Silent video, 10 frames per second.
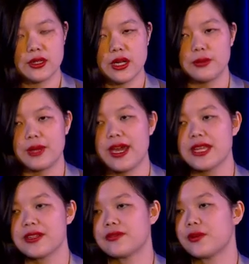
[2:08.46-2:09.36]
We
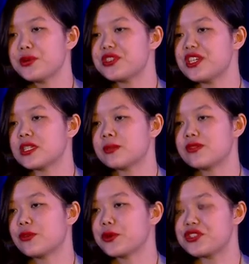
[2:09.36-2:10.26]
waited a full season
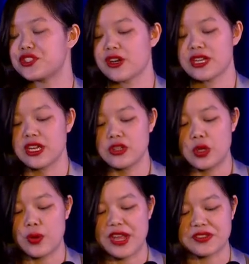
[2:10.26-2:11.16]
before starting
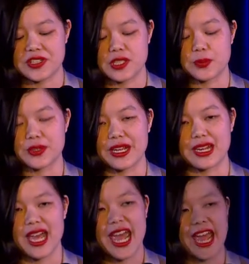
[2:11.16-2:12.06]
anew in the spring.
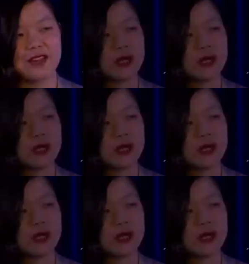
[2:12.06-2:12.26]
Henry